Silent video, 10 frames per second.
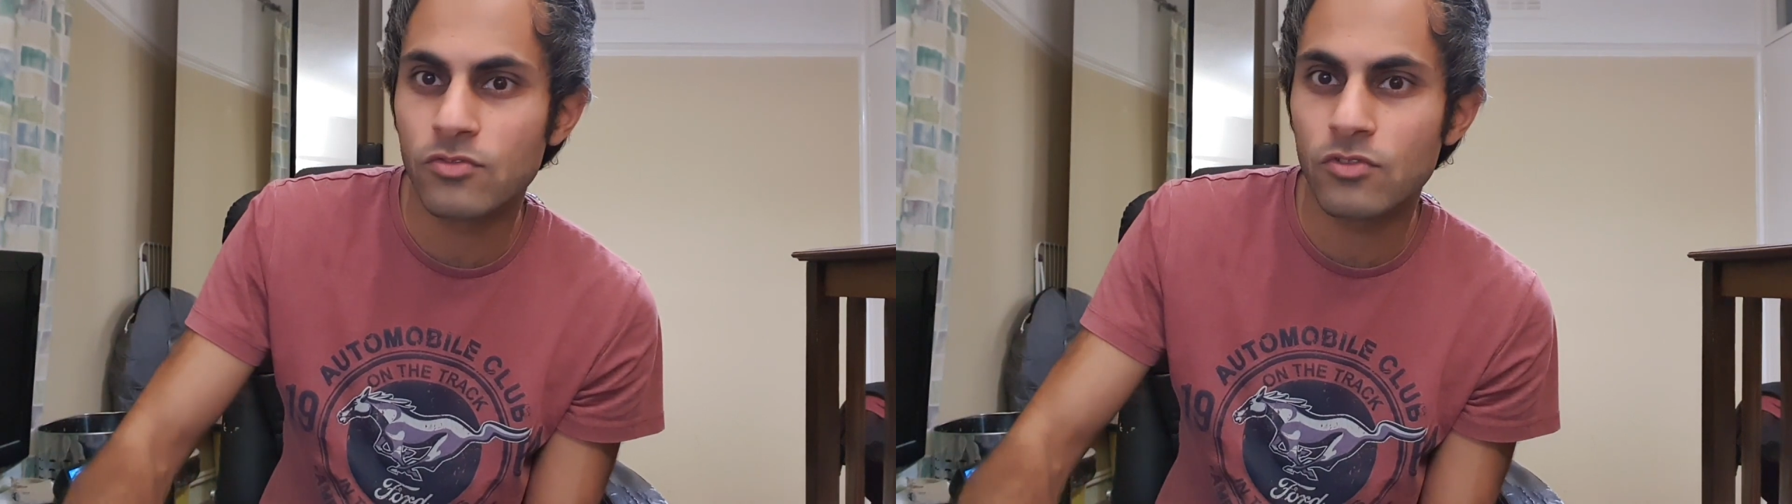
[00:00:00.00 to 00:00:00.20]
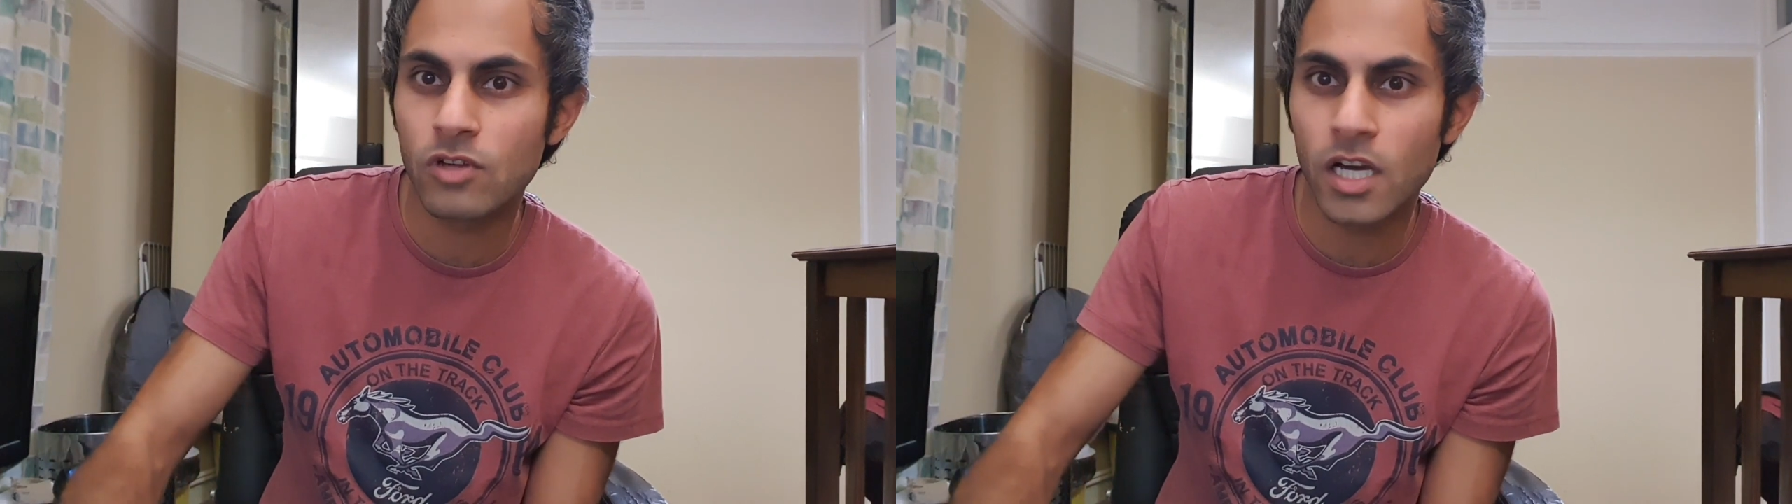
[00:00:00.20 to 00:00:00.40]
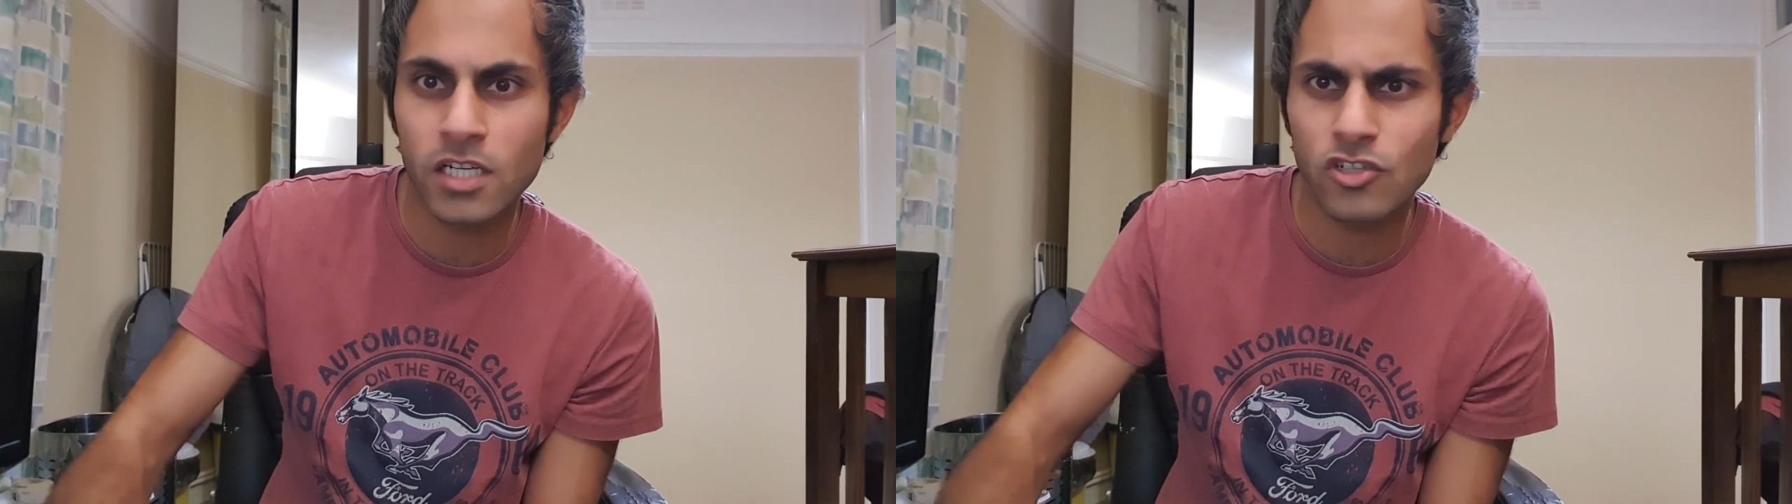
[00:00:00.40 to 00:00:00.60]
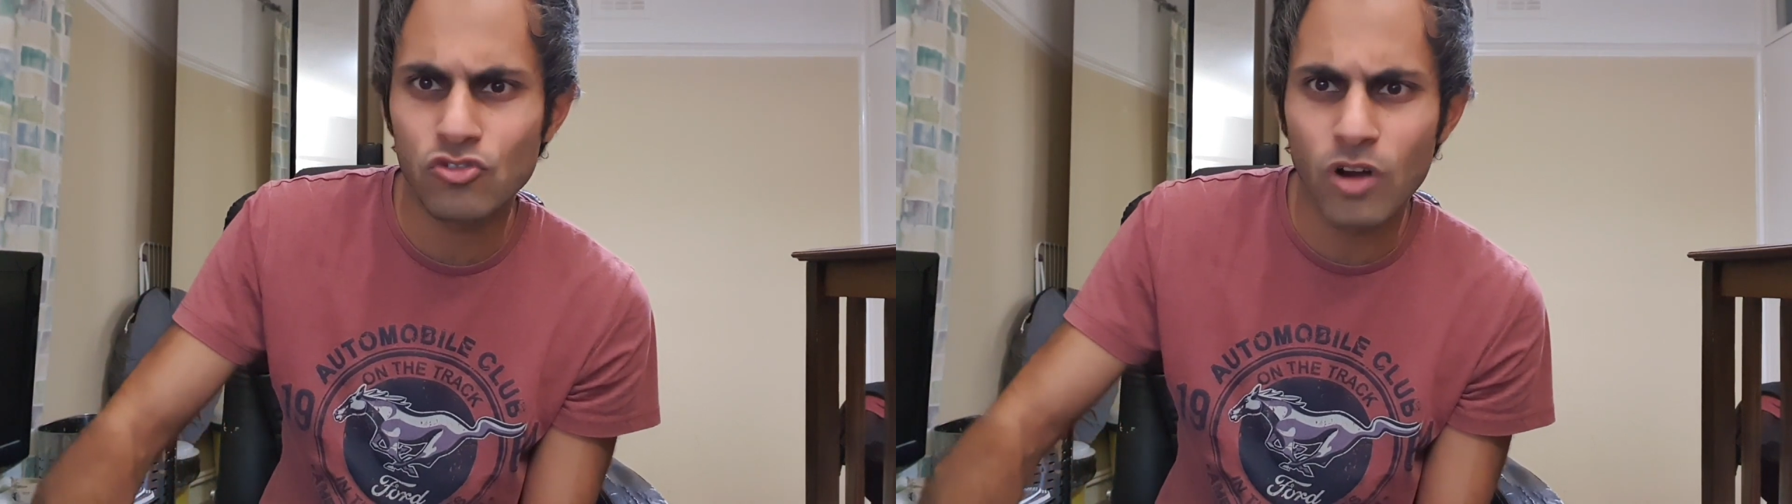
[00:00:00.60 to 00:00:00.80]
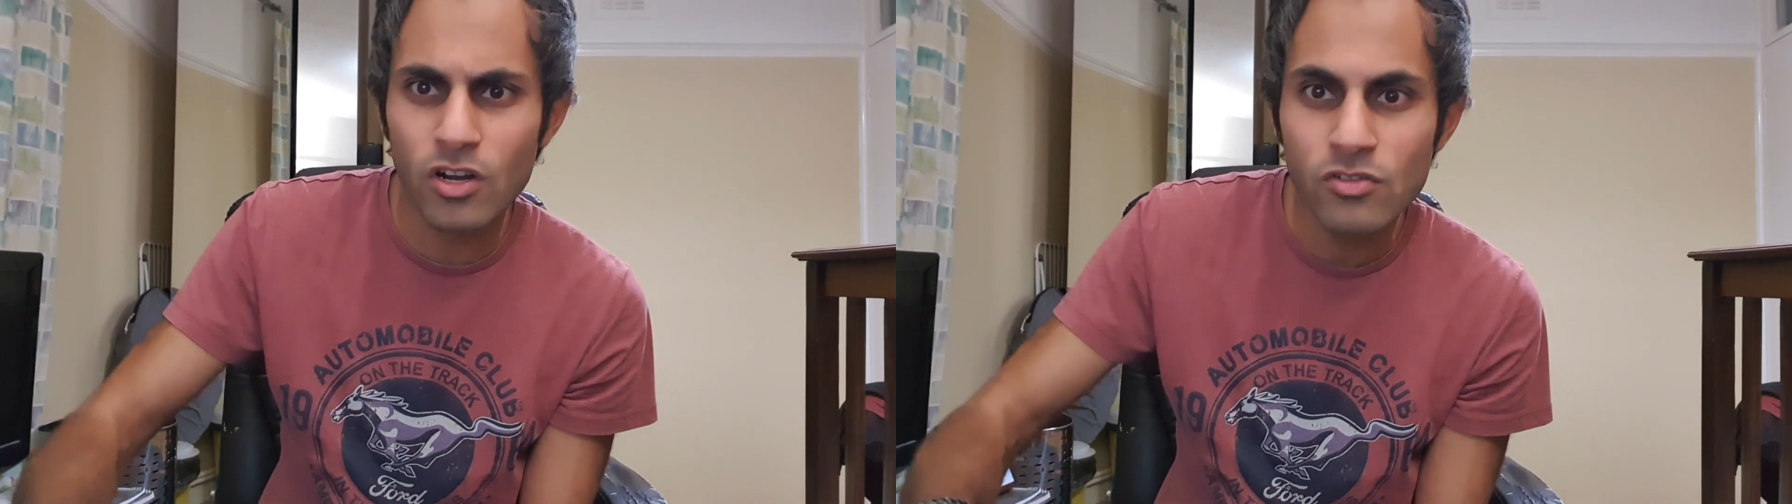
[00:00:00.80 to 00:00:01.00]
like
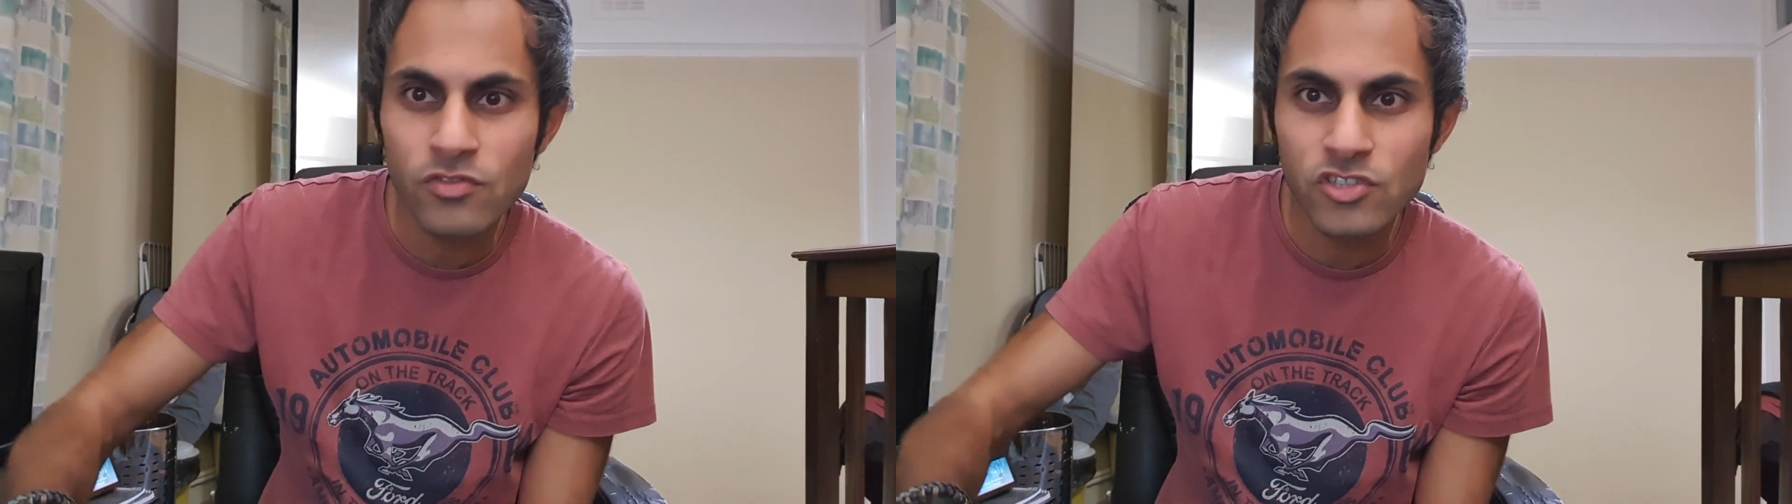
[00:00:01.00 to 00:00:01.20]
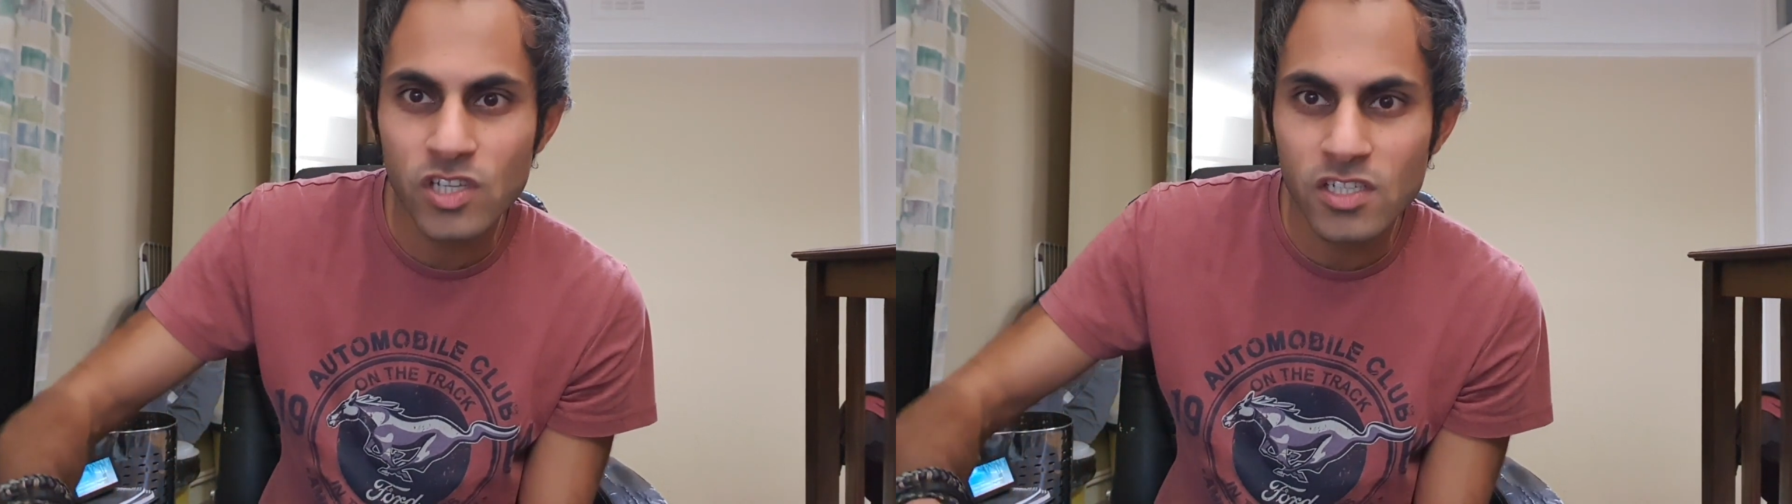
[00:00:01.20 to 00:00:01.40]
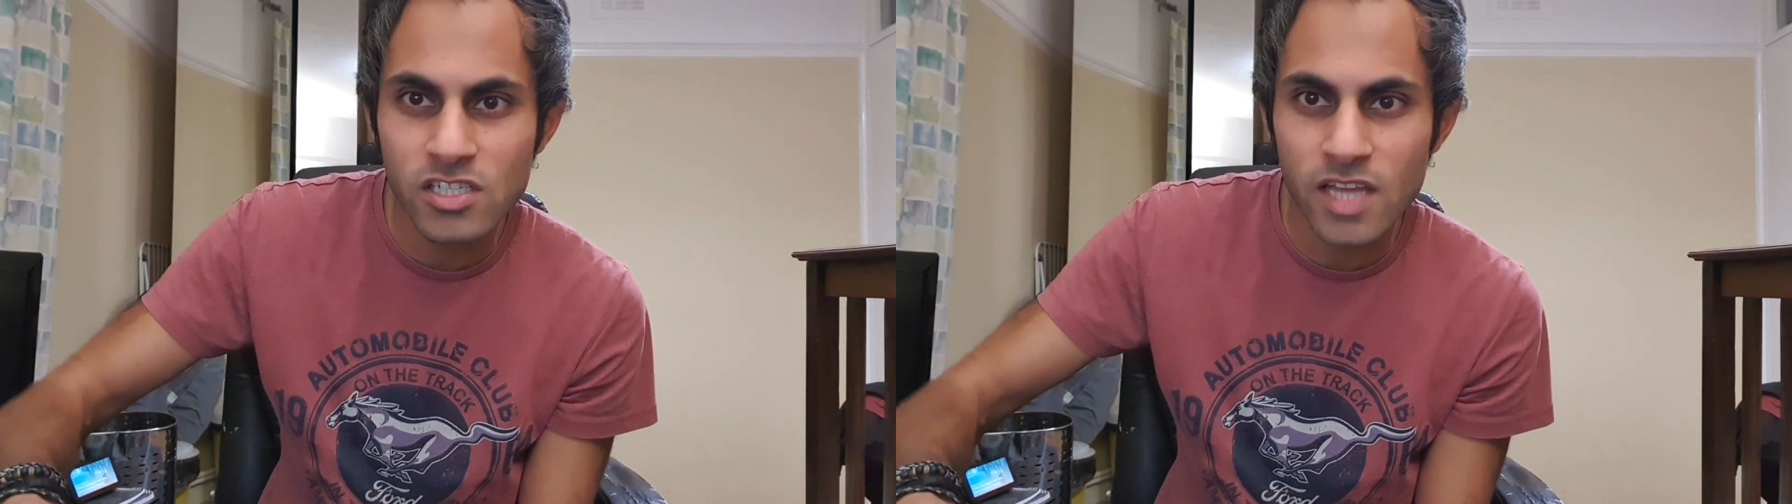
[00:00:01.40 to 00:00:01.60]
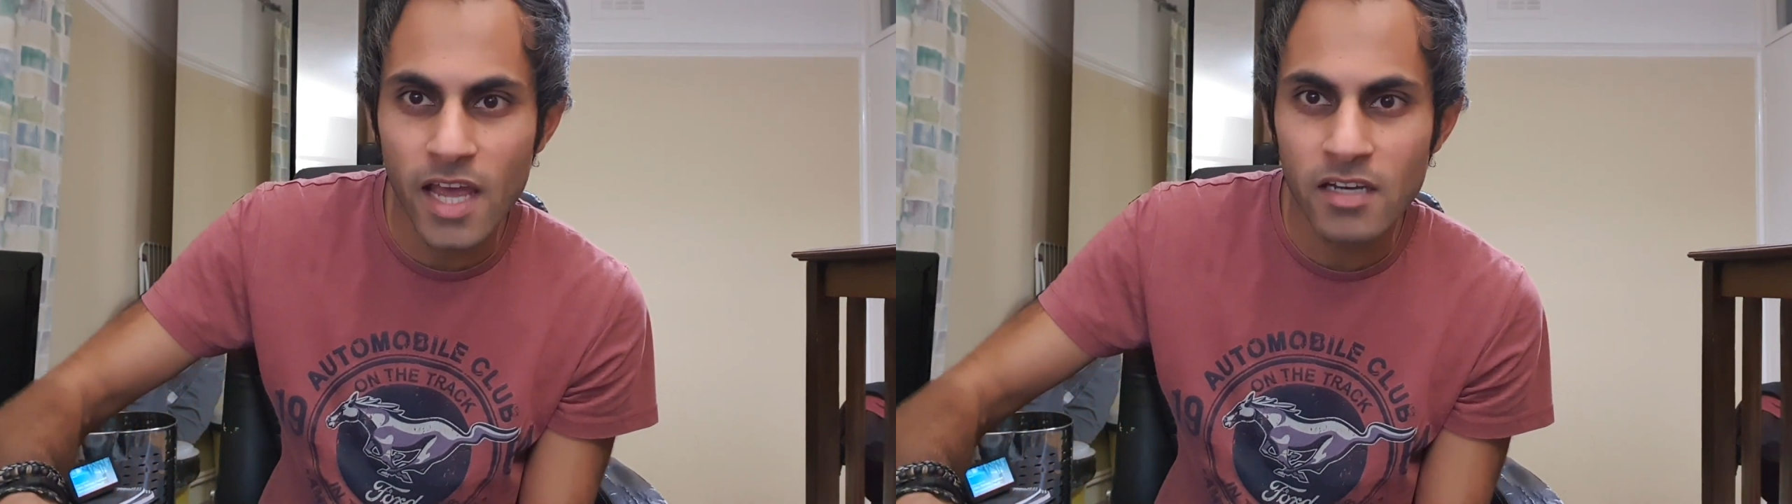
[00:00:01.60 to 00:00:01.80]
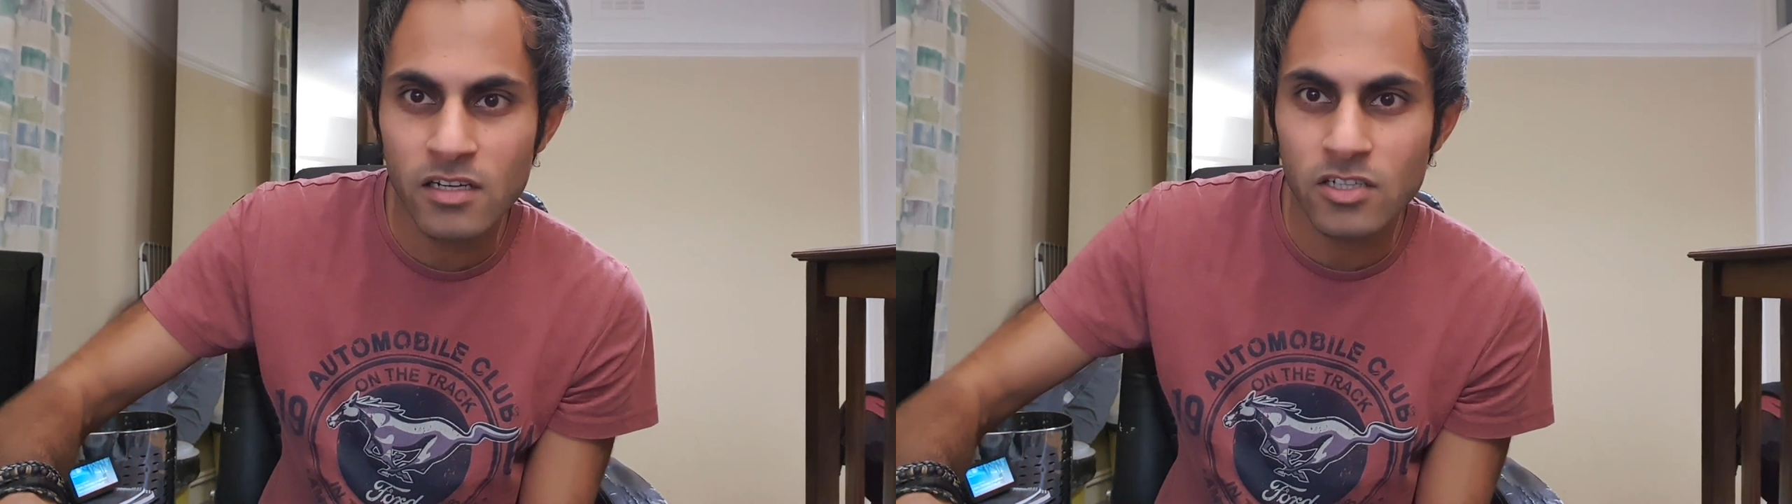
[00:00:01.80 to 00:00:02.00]
growth since
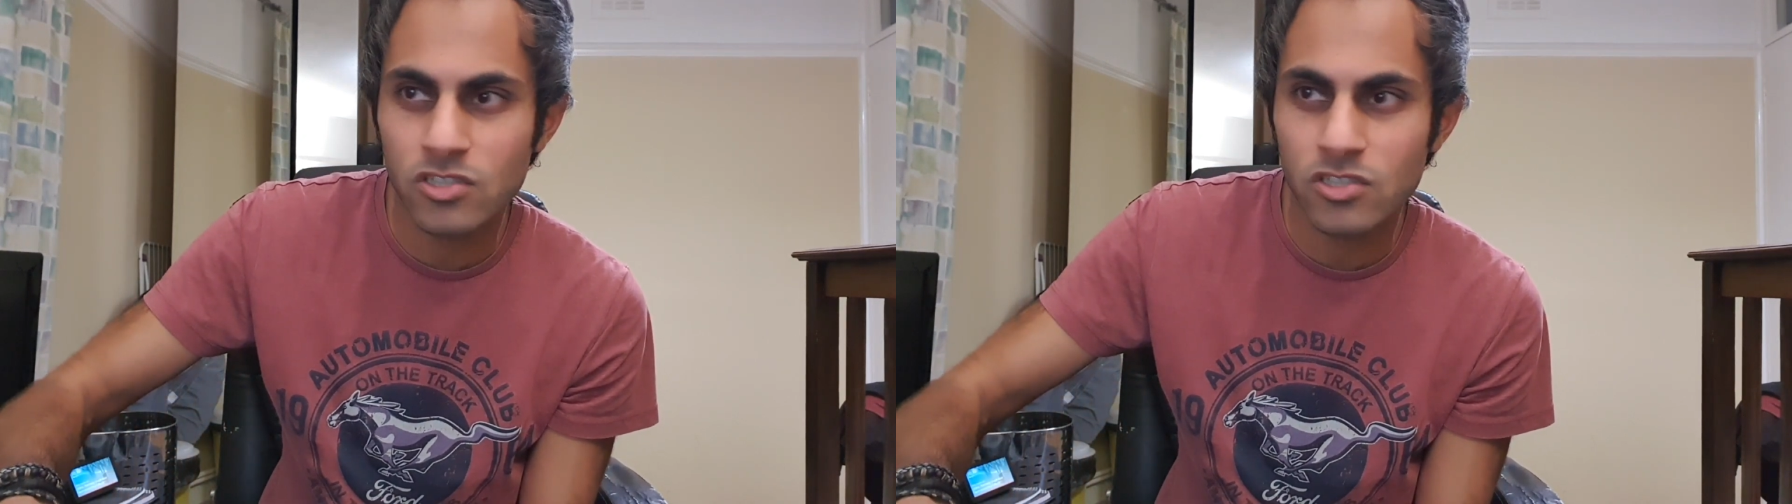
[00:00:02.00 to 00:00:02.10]
then.